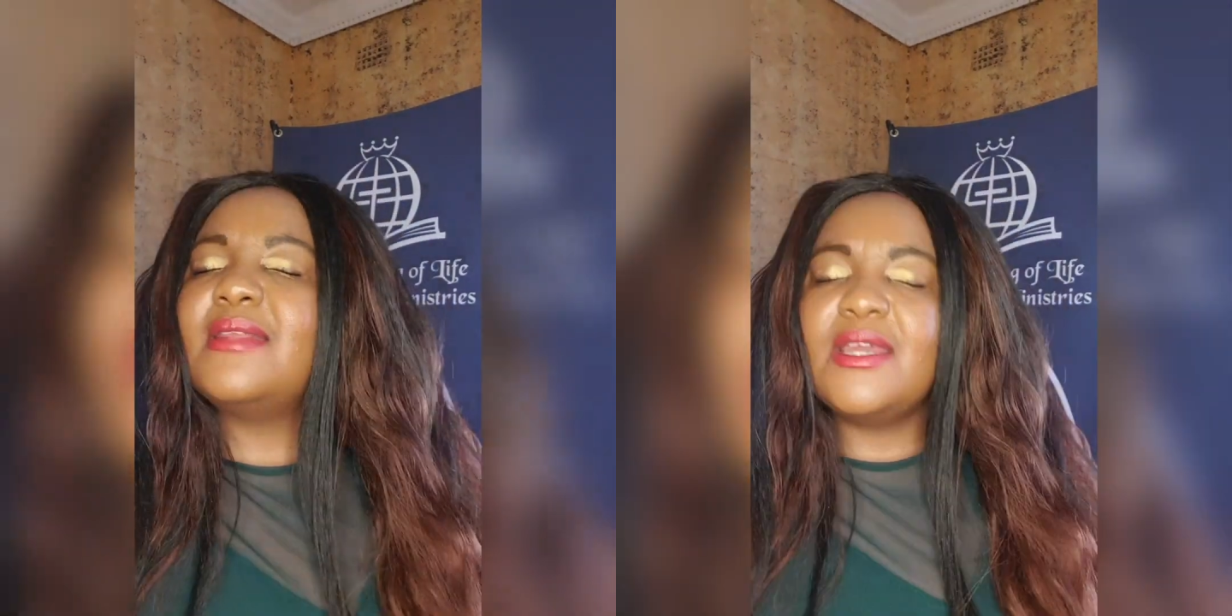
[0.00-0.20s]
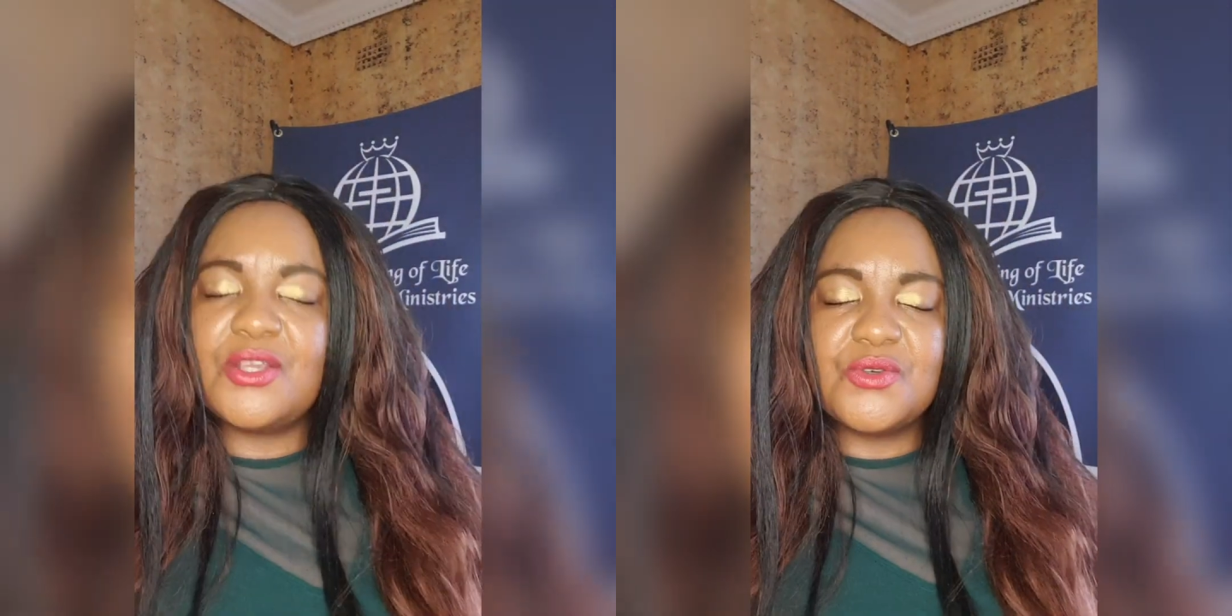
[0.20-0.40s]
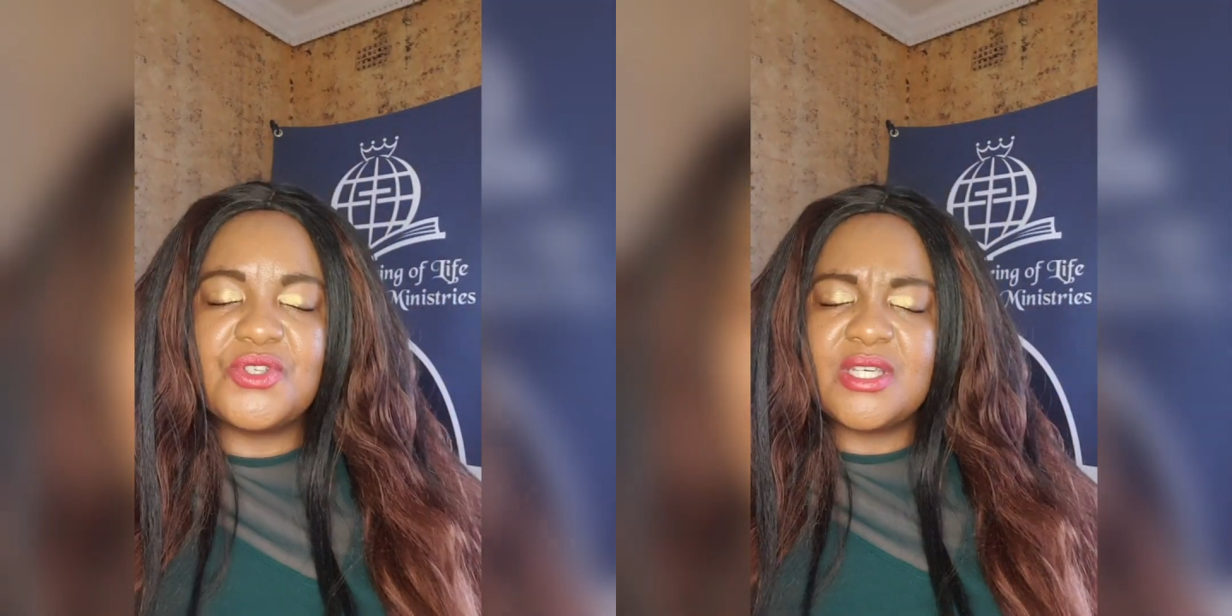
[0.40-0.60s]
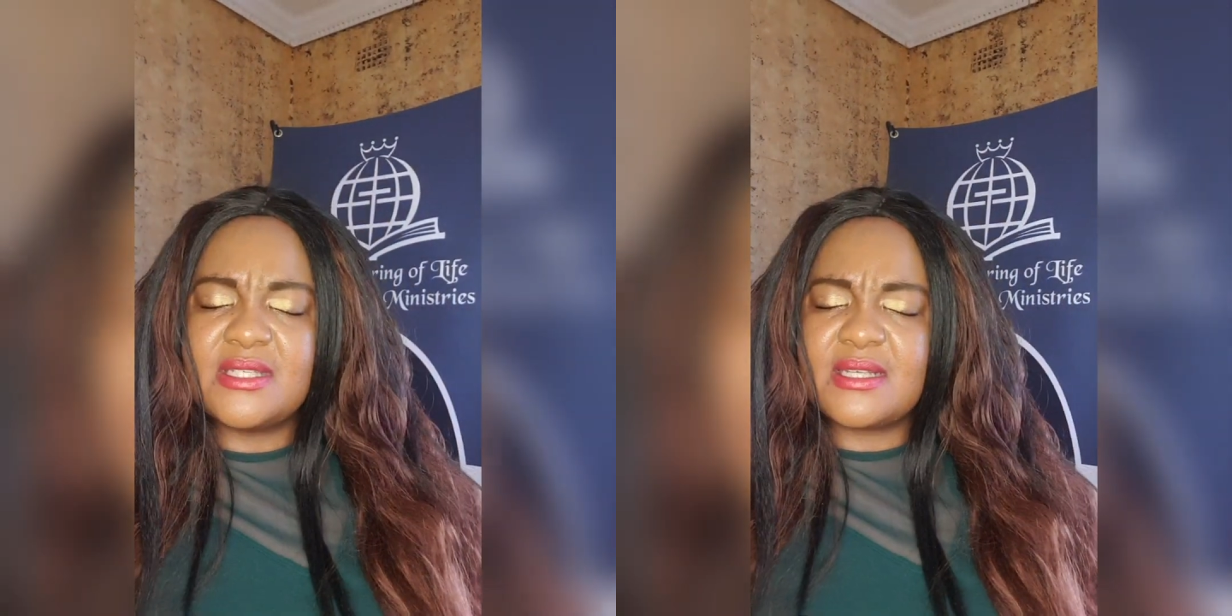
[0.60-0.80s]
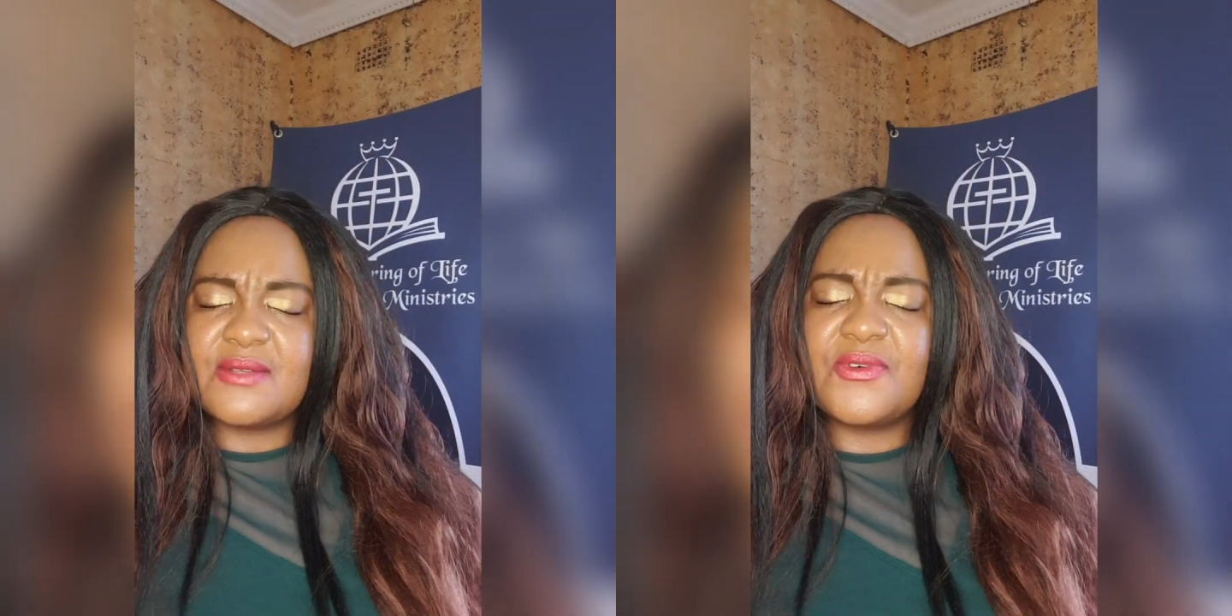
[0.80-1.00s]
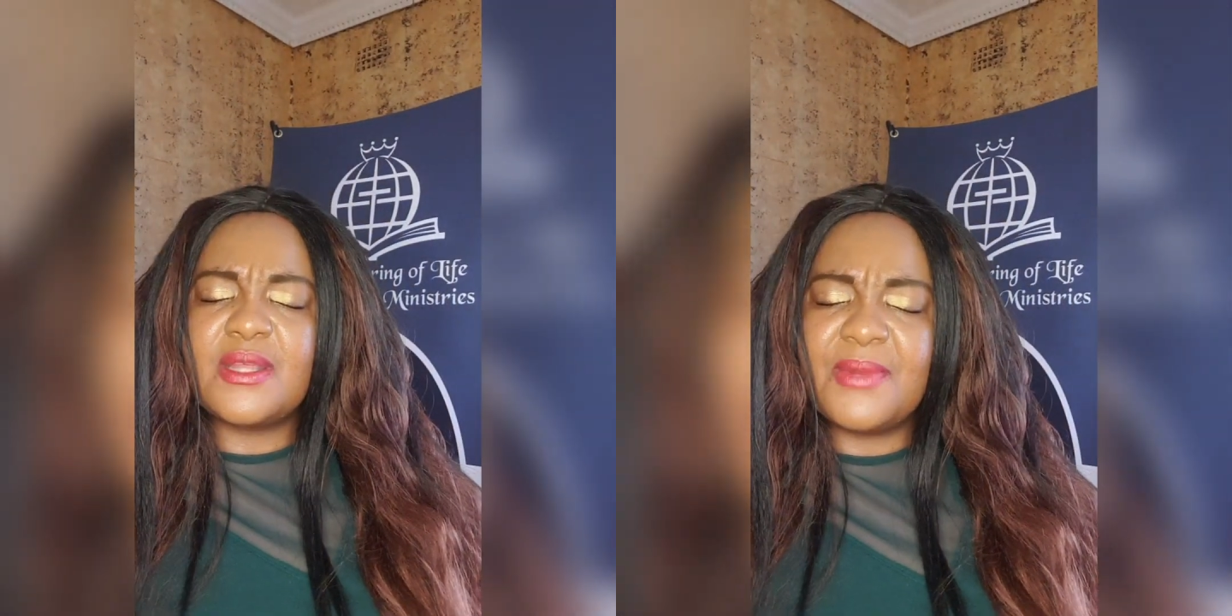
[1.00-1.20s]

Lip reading: Thank you, Jesus, for the